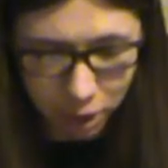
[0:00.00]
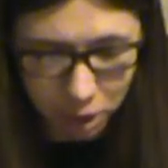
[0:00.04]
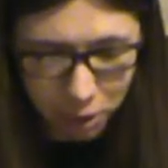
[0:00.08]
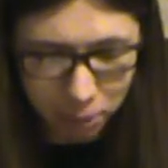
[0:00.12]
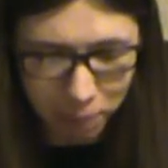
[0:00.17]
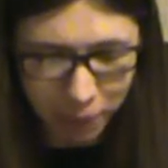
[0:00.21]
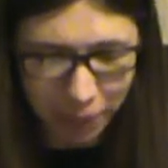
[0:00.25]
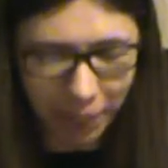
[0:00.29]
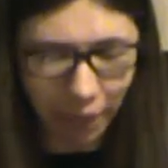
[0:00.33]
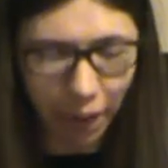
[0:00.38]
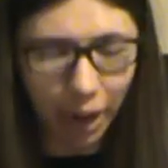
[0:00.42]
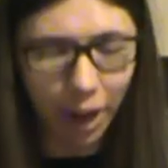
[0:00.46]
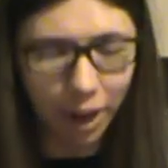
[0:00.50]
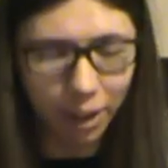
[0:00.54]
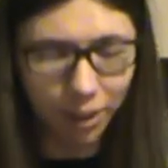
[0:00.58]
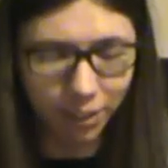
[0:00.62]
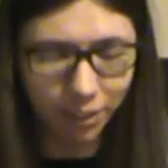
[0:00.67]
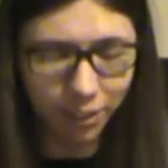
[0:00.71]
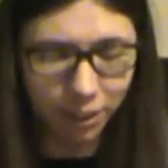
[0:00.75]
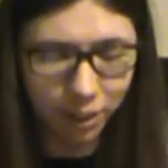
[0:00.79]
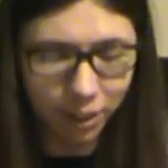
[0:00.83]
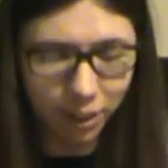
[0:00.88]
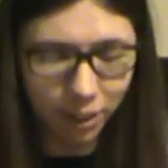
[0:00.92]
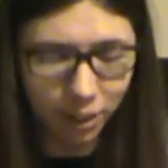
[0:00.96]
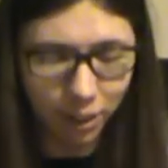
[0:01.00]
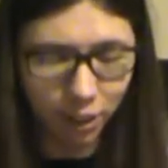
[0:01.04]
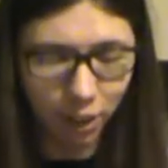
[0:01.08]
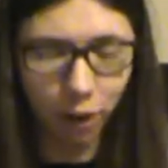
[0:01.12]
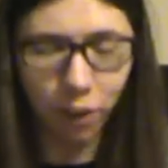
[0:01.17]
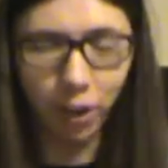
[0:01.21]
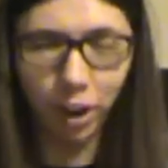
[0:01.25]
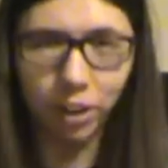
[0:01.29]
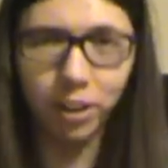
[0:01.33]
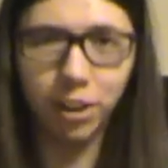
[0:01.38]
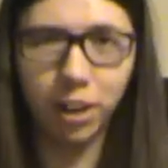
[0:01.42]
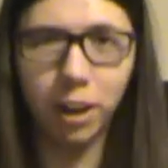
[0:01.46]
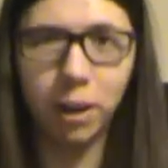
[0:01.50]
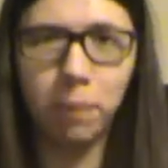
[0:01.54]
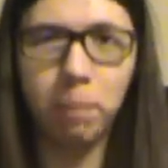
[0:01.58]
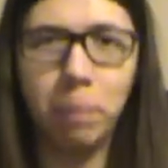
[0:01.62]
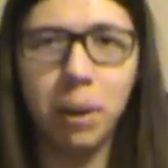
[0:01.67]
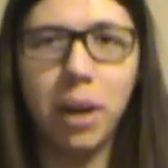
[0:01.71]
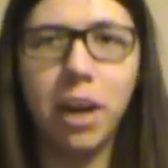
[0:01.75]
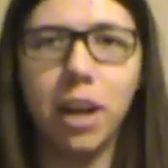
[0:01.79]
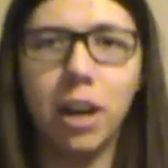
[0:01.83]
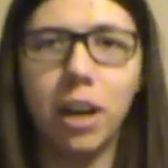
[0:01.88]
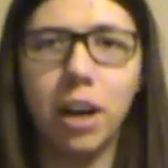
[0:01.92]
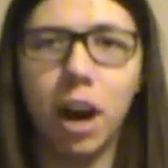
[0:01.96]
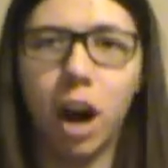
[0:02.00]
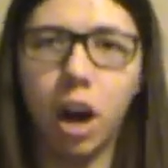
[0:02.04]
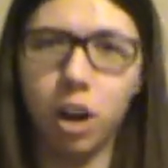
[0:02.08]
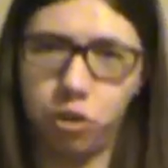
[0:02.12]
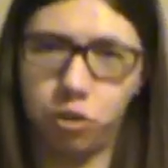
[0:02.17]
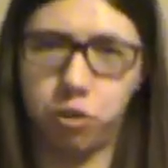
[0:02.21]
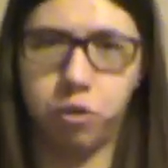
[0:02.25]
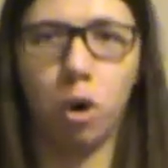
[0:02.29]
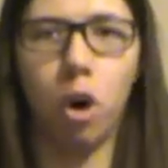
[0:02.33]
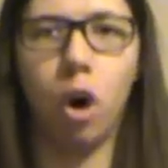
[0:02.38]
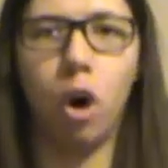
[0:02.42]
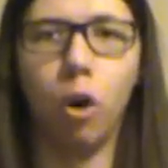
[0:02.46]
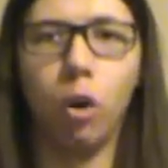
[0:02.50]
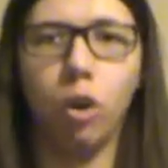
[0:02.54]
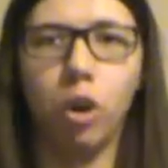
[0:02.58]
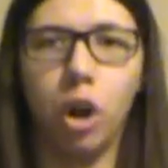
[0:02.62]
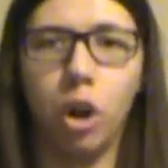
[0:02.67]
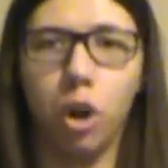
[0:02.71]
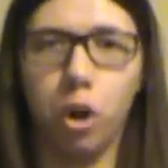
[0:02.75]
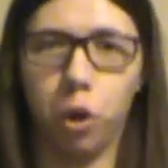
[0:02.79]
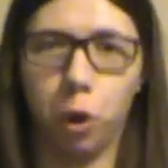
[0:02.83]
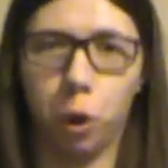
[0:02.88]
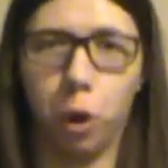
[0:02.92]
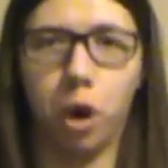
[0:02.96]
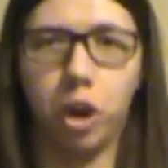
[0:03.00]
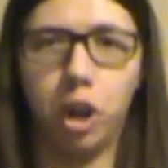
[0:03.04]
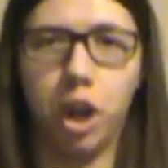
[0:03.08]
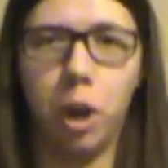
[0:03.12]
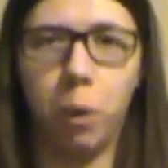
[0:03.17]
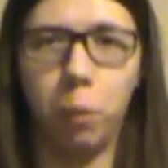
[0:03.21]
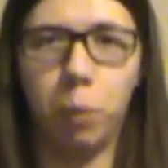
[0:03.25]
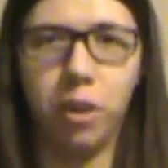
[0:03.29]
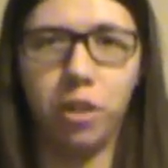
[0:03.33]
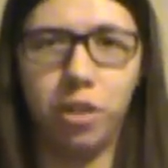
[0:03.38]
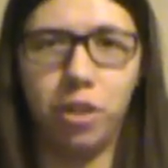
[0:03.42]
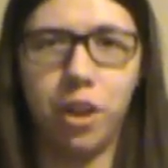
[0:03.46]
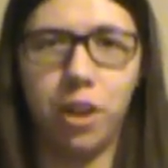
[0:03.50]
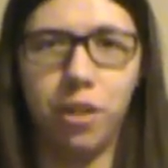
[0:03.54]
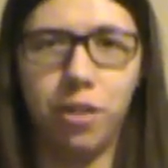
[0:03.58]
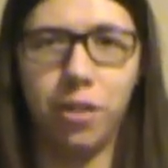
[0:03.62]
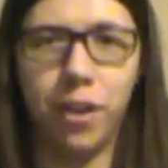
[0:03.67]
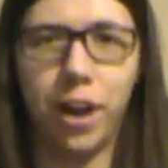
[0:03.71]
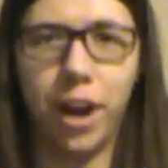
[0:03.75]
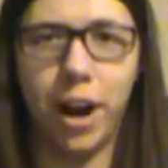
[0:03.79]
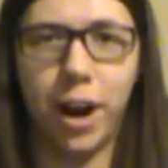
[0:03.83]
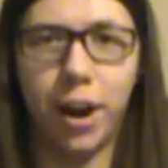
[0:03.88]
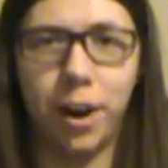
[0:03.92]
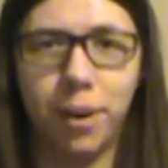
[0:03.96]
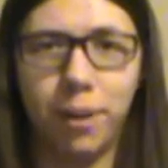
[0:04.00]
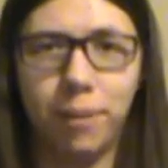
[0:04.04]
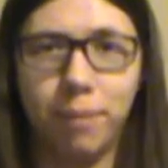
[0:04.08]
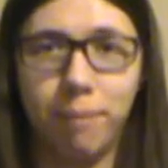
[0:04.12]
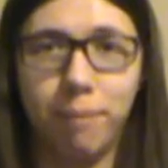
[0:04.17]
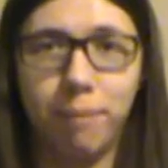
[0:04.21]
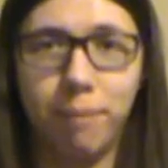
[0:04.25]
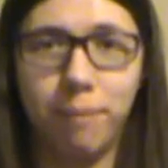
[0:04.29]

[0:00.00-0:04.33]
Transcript: because there is gonna be a troll lurking within there.